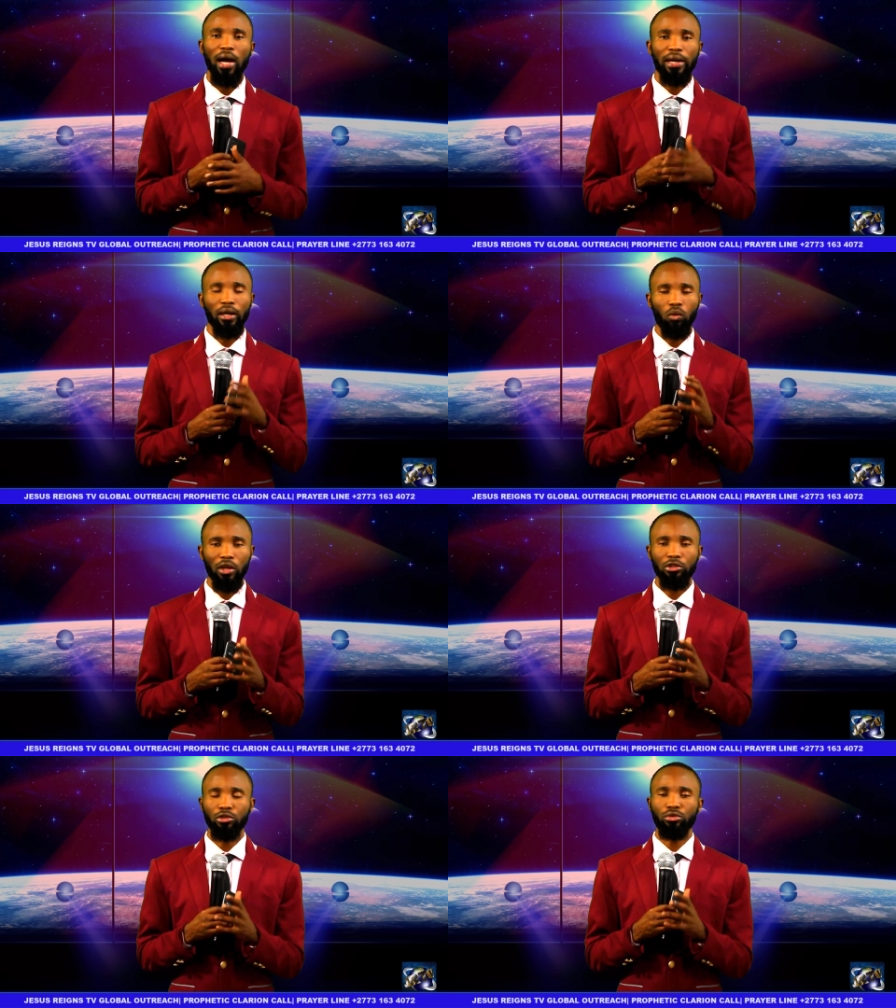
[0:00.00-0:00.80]
And I
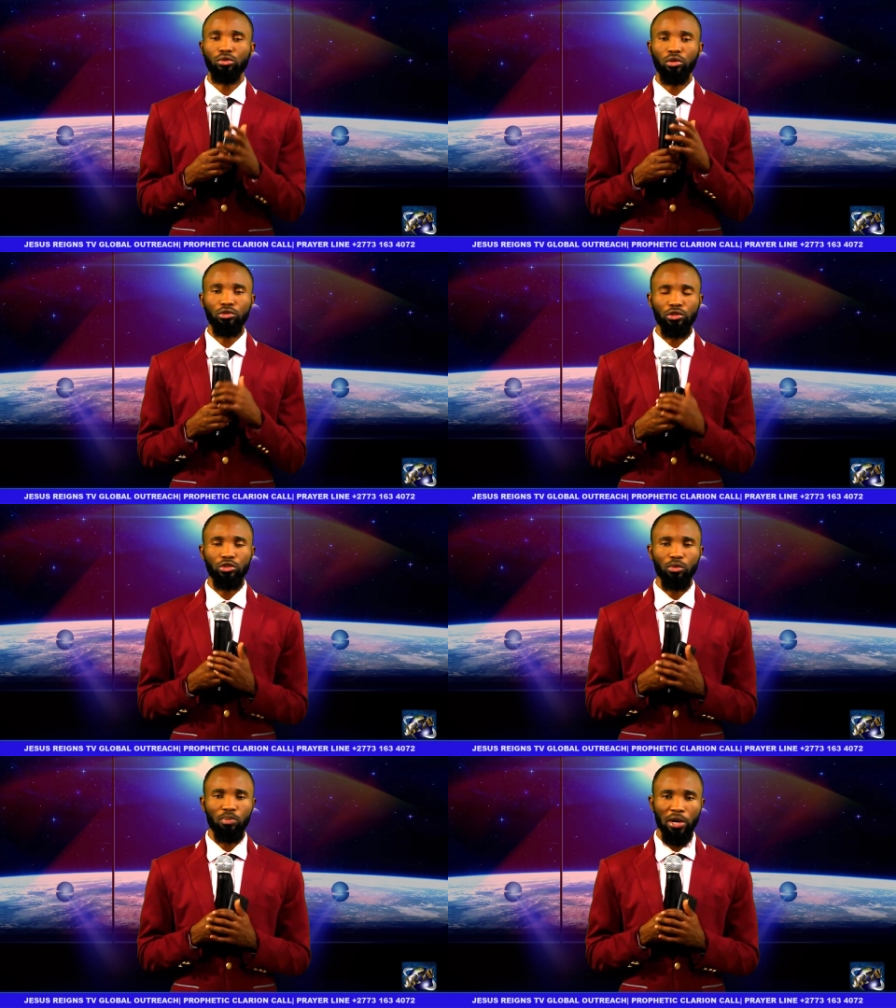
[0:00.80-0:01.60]
want you to
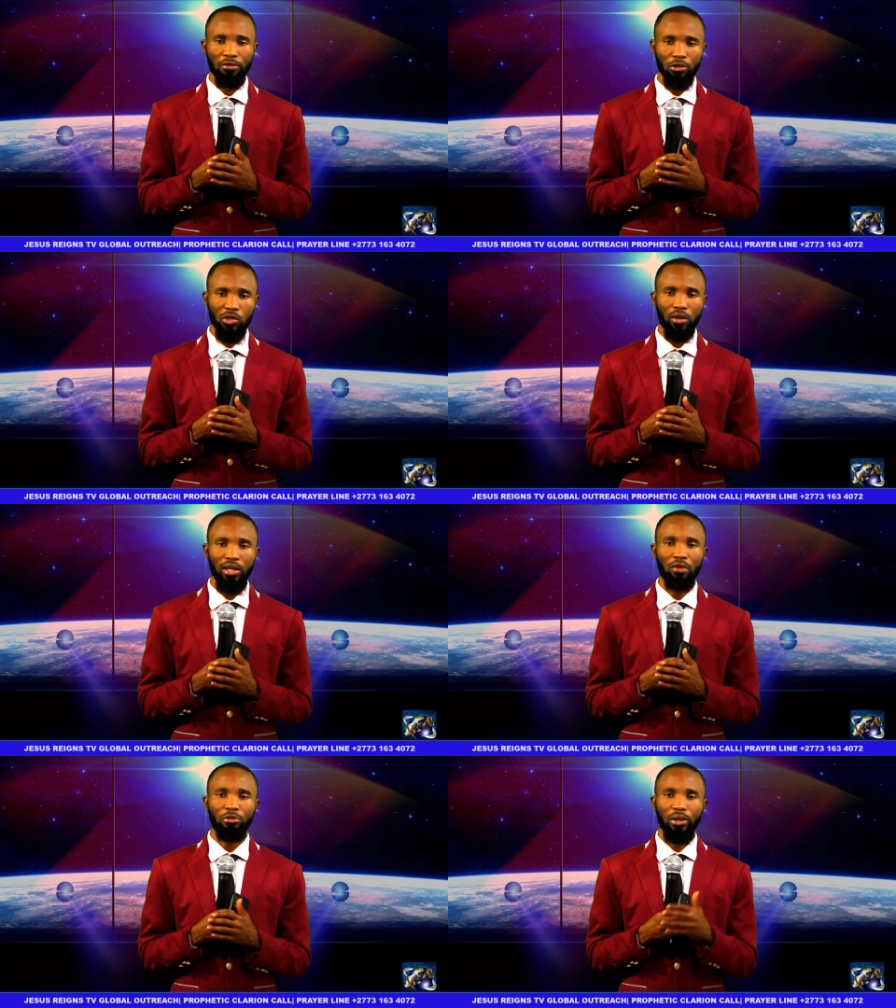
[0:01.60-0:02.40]
continue to pray for
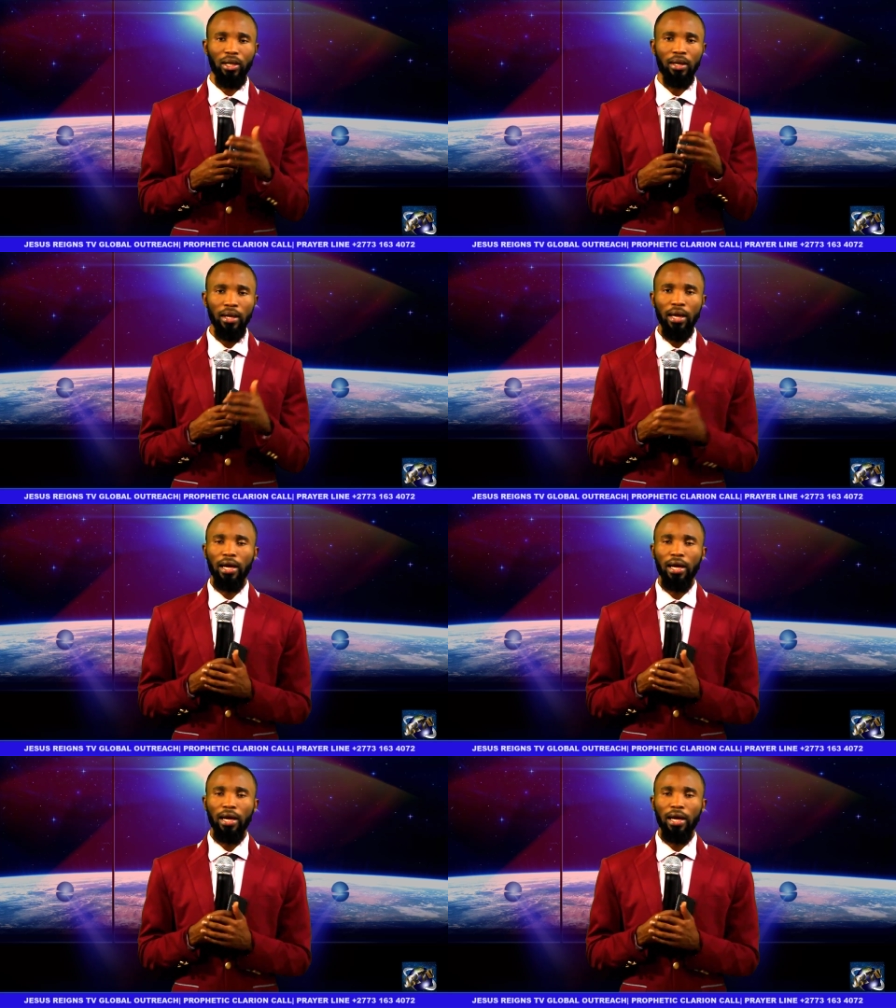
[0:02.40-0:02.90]
South Africa